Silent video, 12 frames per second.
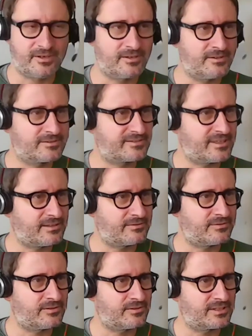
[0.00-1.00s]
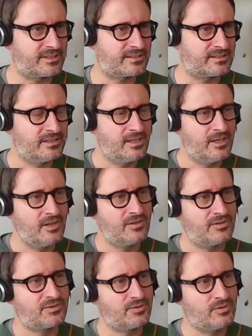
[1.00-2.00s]
yourself. Okay.
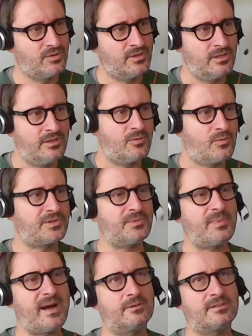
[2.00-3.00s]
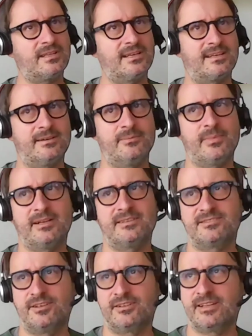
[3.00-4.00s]
So what about like I
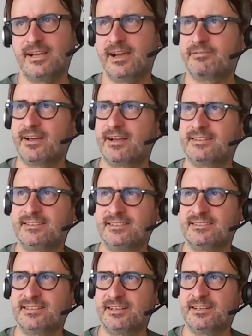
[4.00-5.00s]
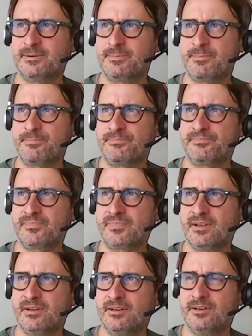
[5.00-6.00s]
saw they have like this
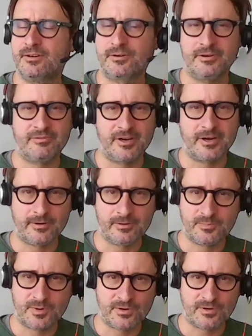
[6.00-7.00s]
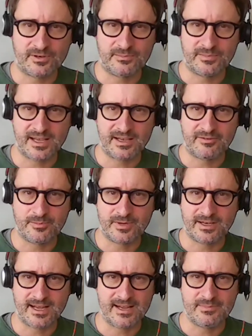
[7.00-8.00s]
referral program like from
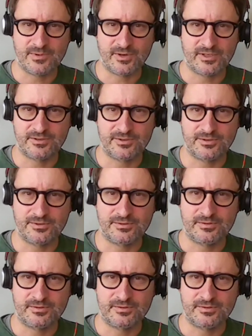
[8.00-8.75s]
Climbo. I don't know.